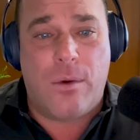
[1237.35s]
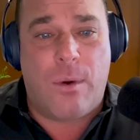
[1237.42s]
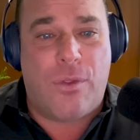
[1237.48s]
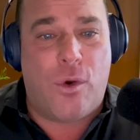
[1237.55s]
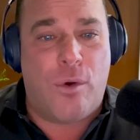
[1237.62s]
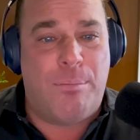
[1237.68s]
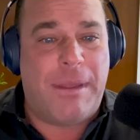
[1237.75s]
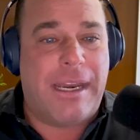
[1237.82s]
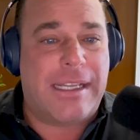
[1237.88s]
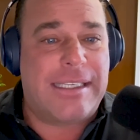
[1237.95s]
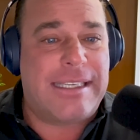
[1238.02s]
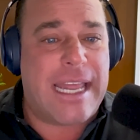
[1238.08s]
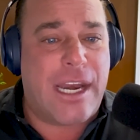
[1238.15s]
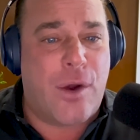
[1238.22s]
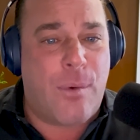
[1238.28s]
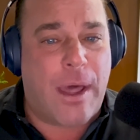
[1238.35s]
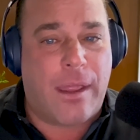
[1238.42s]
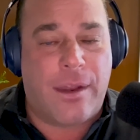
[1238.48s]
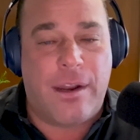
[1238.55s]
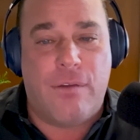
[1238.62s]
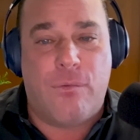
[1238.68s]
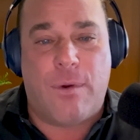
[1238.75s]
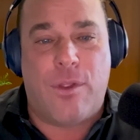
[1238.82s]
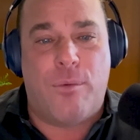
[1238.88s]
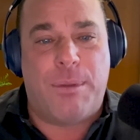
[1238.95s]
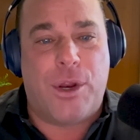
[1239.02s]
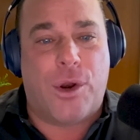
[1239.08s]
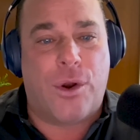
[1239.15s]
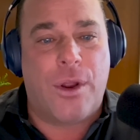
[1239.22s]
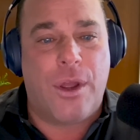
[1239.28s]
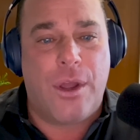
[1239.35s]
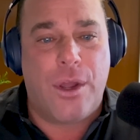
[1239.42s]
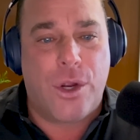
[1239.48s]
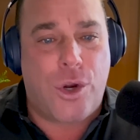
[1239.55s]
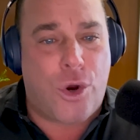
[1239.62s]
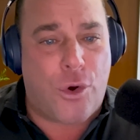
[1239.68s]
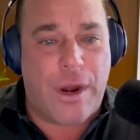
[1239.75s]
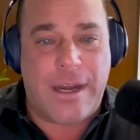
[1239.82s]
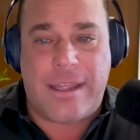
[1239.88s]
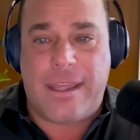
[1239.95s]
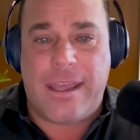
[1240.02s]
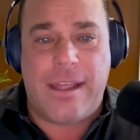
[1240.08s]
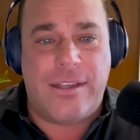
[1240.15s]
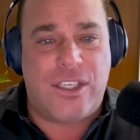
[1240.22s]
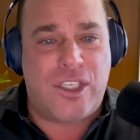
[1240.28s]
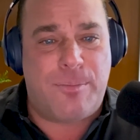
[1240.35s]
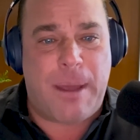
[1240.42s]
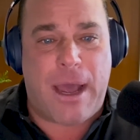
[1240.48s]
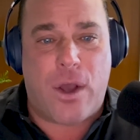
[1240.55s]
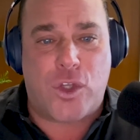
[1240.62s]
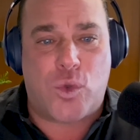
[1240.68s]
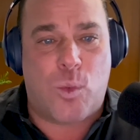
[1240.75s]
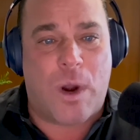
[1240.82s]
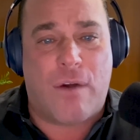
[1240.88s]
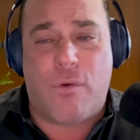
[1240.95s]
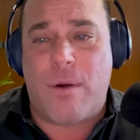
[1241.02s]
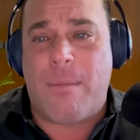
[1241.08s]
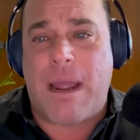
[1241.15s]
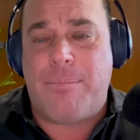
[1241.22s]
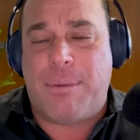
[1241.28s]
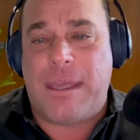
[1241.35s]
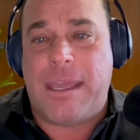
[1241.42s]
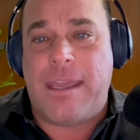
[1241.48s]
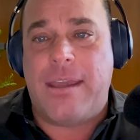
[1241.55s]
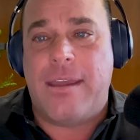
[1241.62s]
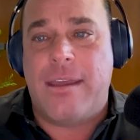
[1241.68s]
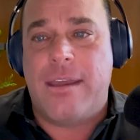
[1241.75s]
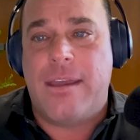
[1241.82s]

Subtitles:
whether it be an extended relative, whether it be your current kid, spouse, whatever it might be,